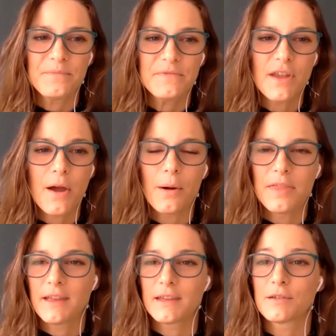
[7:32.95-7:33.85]
So I
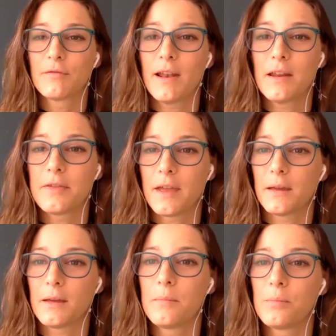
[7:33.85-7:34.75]
think it's a
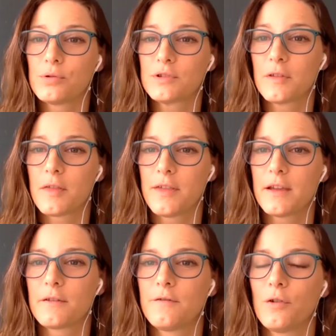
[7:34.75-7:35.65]
really important
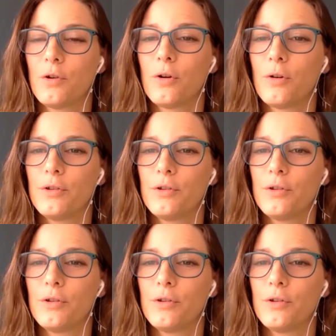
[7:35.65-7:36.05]
thing for,